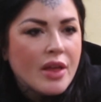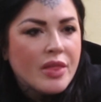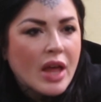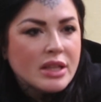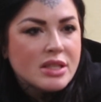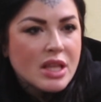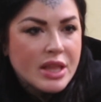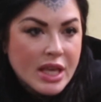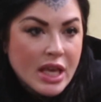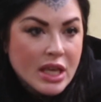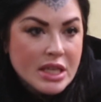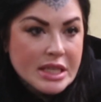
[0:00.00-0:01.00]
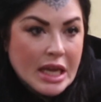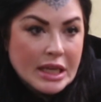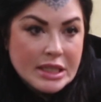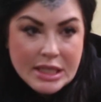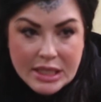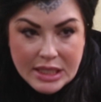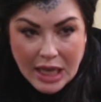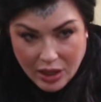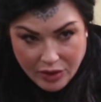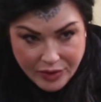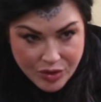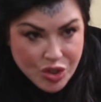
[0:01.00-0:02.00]
and that's the thing, is that it's
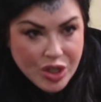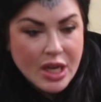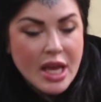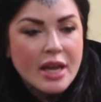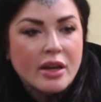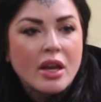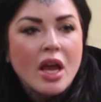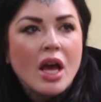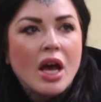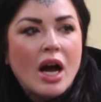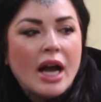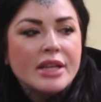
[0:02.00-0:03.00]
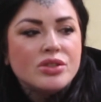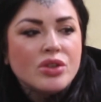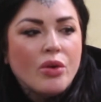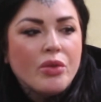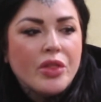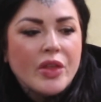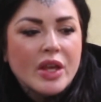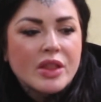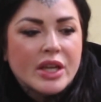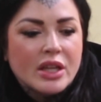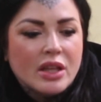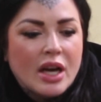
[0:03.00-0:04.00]
television, and I don't think
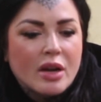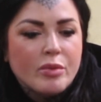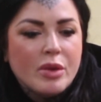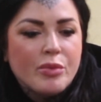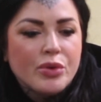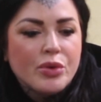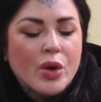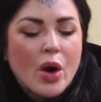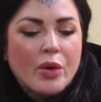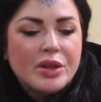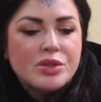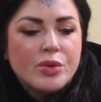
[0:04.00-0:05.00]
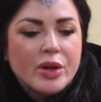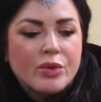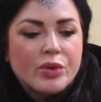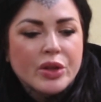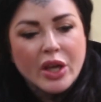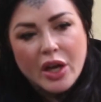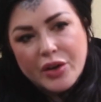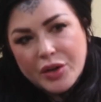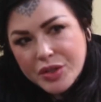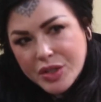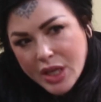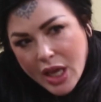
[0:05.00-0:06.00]
that a lot of people who go into it really
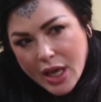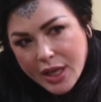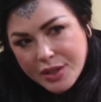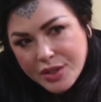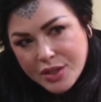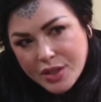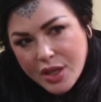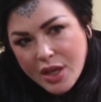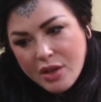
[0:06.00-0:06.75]
understand